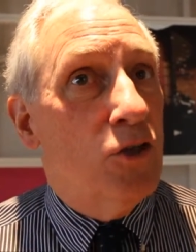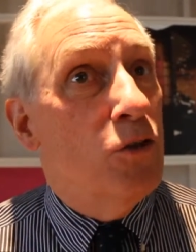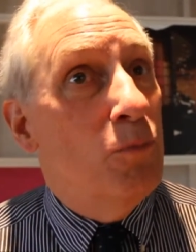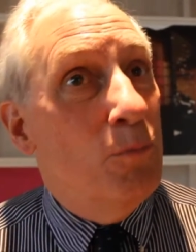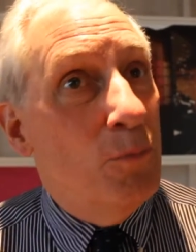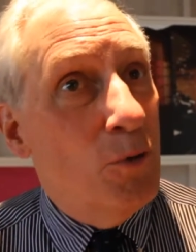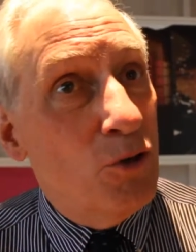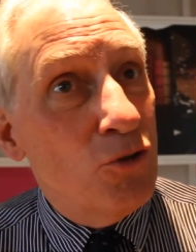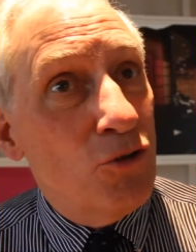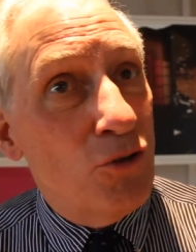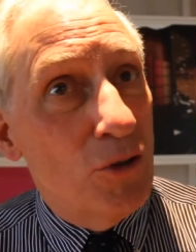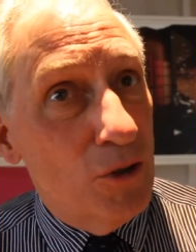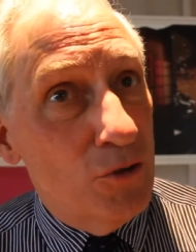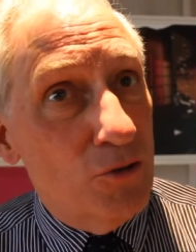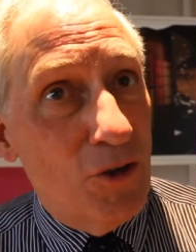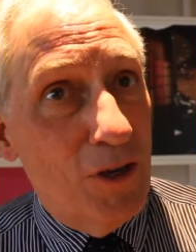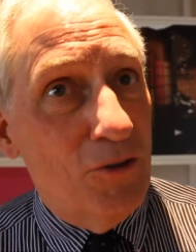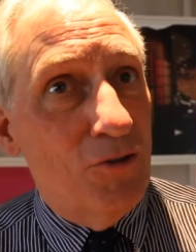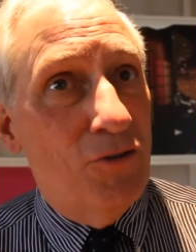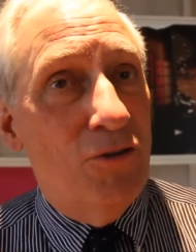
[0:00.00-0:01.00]

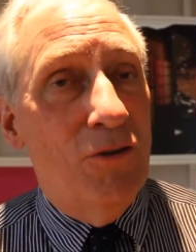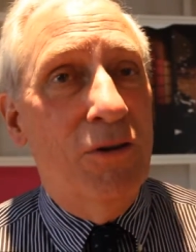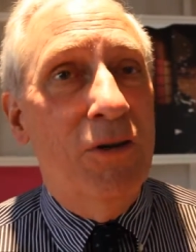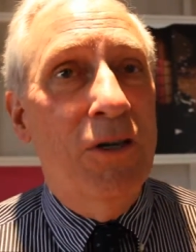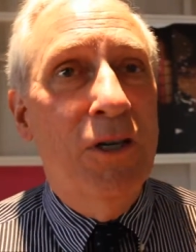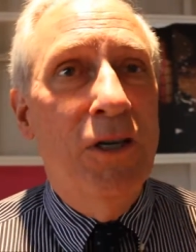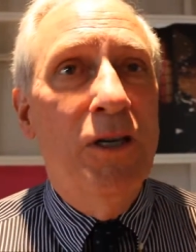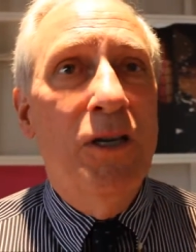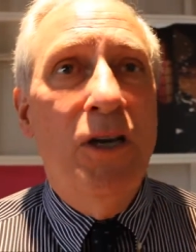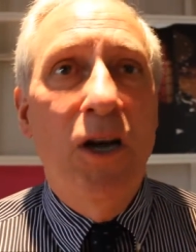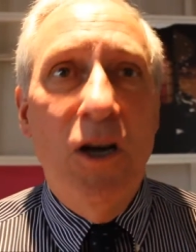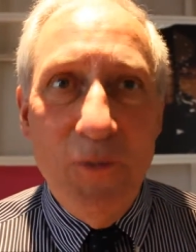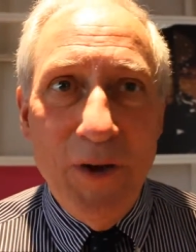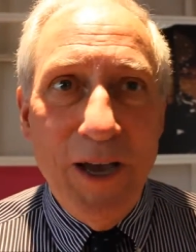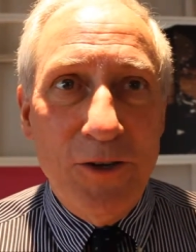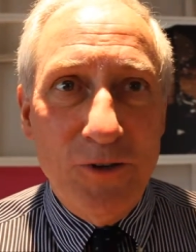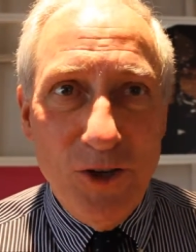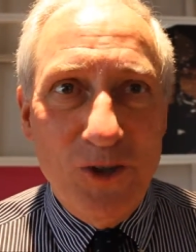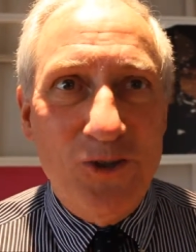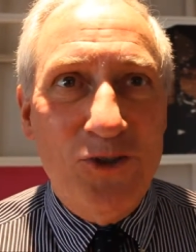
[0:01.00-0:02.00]
commercialization of
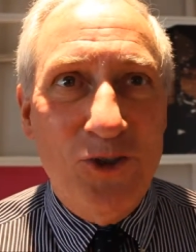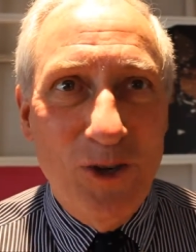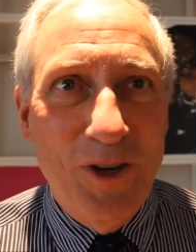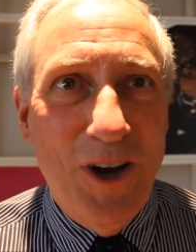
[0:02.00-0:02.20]
access to